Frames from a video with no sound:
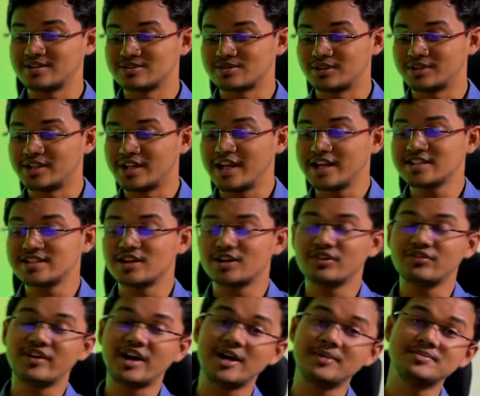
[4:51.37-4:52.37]
so the next set
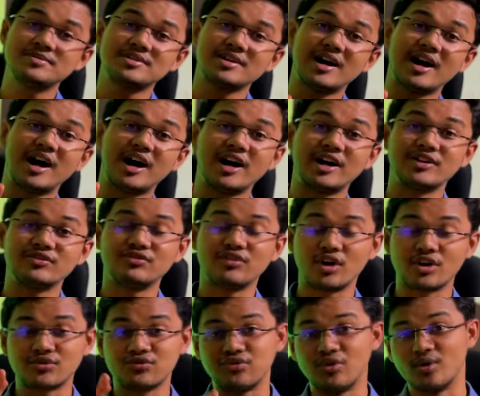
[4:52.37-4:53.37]
of apps are
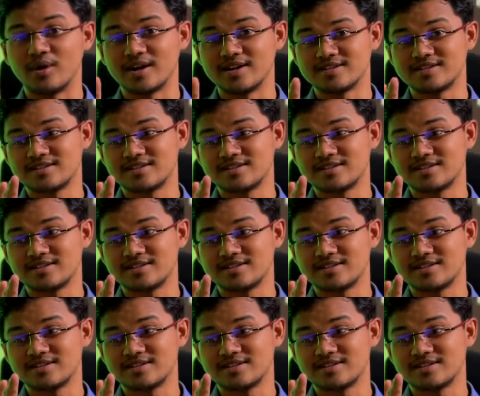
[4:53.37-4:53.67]
for focus